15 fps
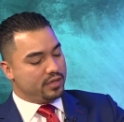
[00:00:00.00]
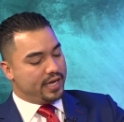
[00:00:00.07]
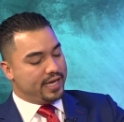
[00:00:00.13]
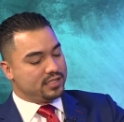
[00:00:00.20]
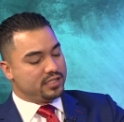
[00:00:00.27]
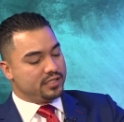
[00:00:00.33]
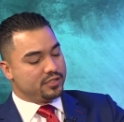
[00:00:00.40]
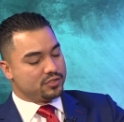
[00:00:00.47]

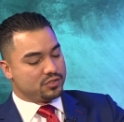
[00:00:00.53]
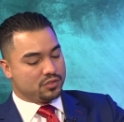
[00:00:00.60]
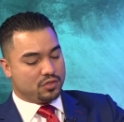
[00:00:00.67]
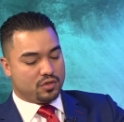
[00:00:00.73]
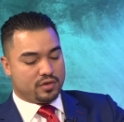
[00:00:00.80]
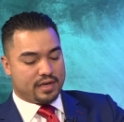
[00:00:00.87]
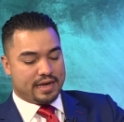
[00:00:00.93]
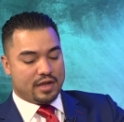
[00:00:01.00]
18 years
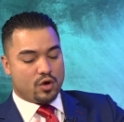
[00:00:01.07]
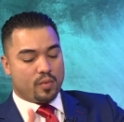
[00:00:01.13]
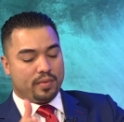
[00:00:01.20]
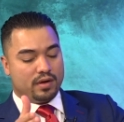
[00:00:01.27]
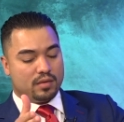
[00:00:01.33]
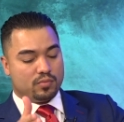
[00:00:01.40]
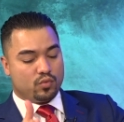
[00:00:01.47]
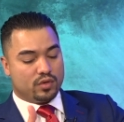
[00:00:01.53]
ago and I
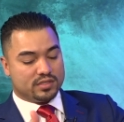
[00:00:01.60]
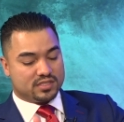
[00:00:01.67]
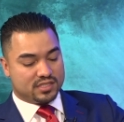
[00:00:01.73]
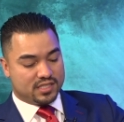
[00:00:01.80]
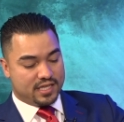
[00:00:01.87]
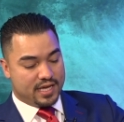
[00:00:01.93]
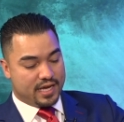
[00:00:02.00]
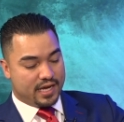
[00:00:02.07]
opened up one
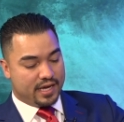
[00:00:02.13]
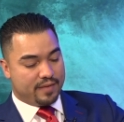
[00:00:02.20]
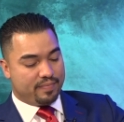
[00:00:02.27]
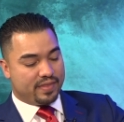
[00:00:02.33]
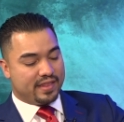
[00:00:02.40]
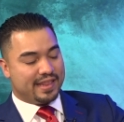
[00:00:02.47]
today,